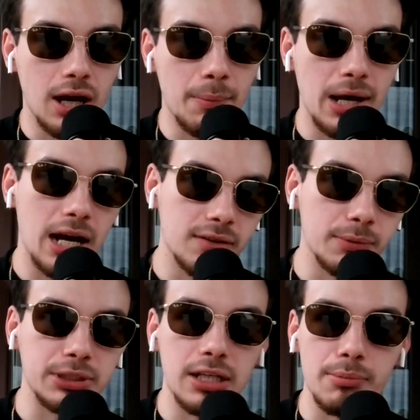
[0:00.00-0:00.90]
I'm kind of
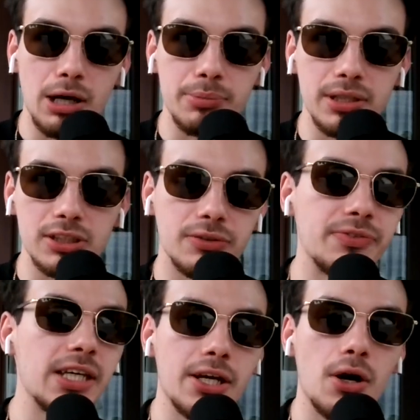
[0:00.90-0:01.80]
upset about because it's
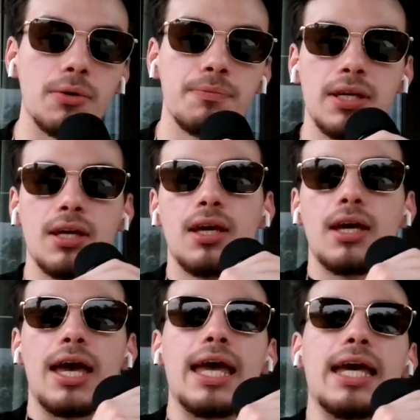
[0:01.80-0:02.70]
VAR.
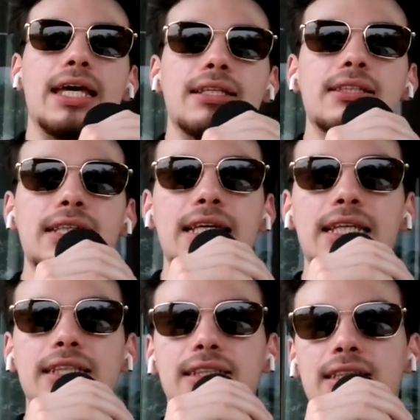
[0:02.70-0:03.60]
And it
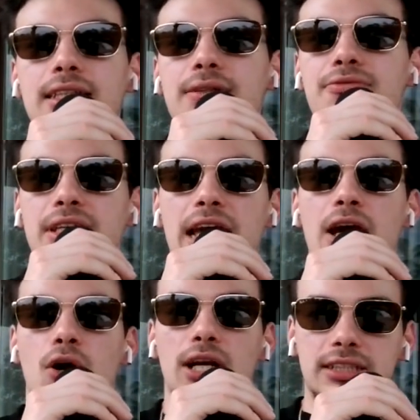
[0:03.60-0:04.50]
is the
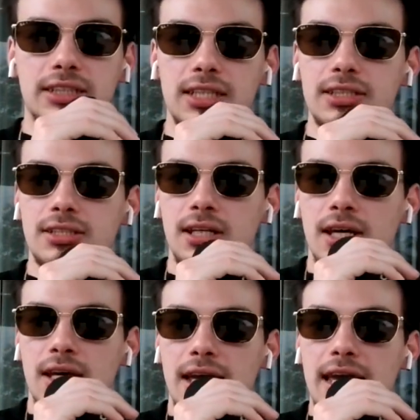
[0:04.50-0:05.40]
VAR incident
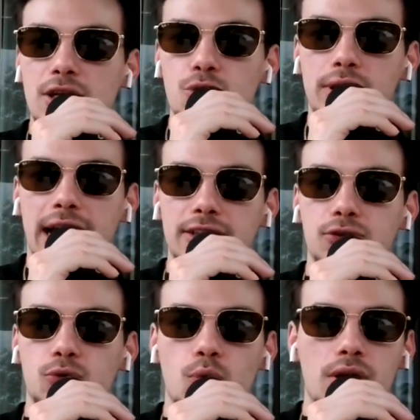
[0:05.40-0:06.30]
in
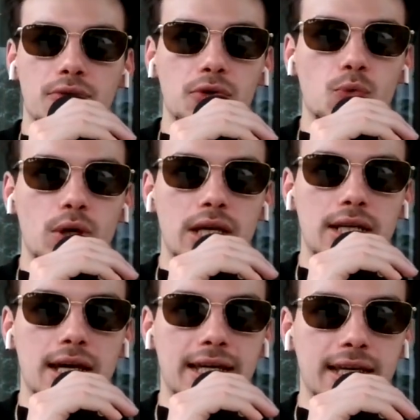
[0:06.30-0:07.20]
Newcastle's 1-0
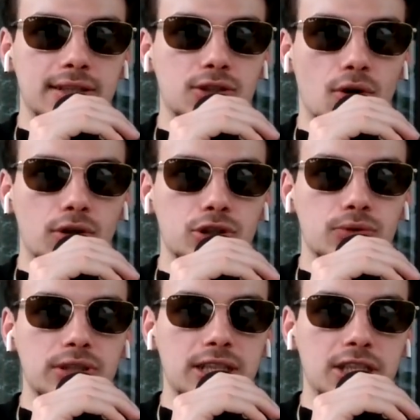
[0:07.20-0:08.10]
win against Arsenal
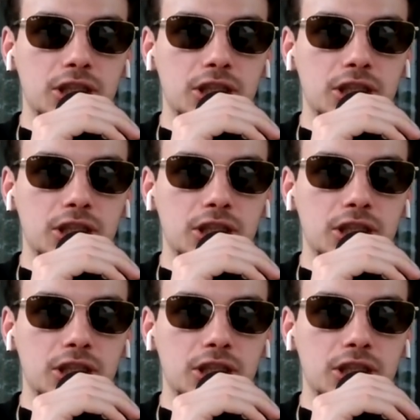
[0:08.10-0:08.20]
at Saint